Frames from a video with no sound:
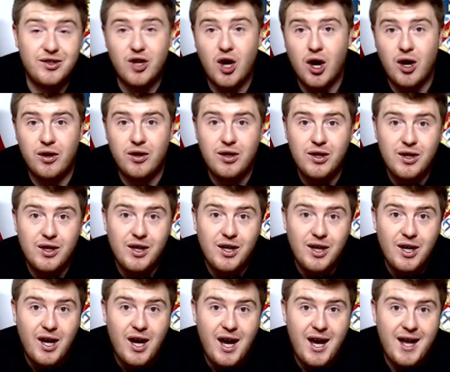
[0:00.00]
gone,
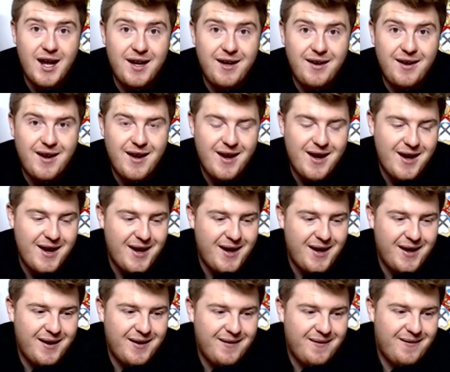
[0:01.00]
and uh,
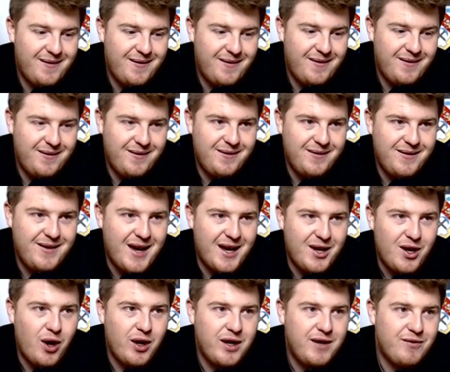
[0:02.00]
yeah,
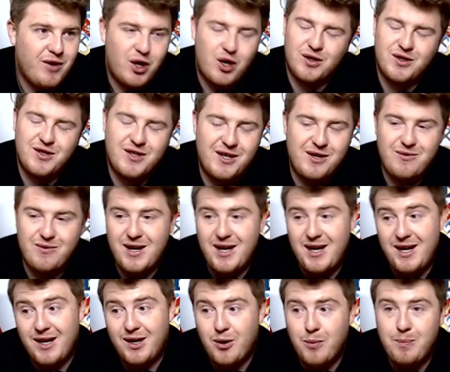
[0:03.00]
not even considering
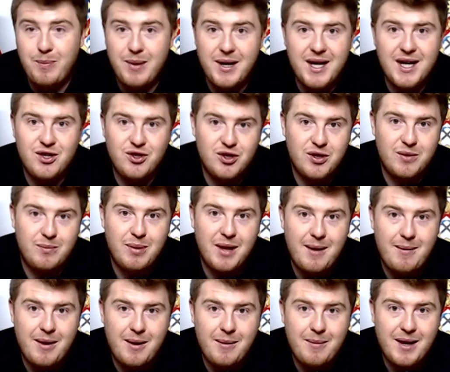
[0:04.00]
he could be injured, blah
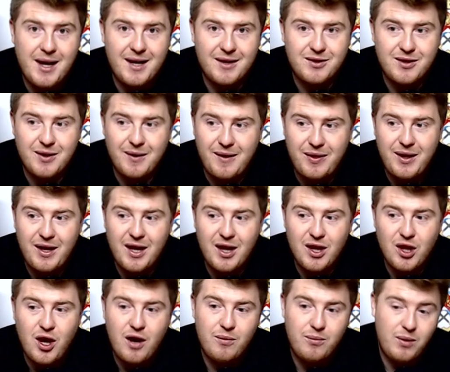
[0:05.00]
blah blah. So I think a
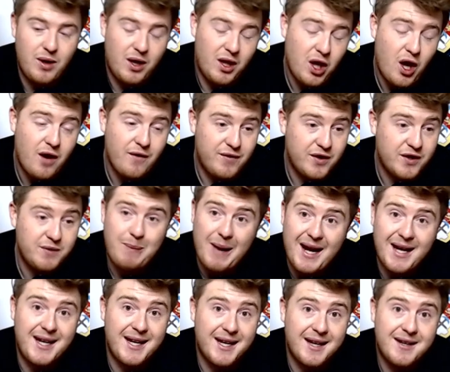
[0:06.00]
lot a lot of us
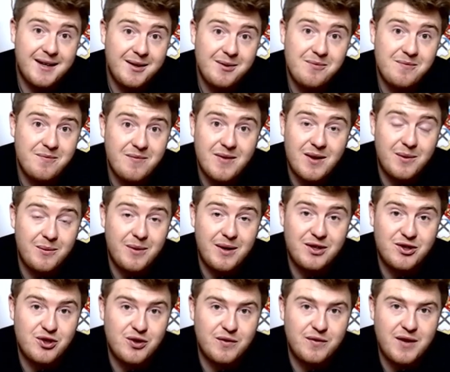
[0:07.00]
panic when
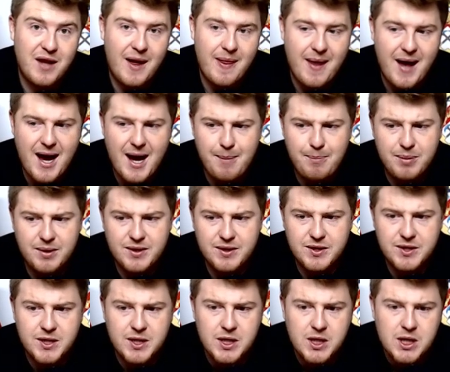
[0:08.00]
stuff like that happens.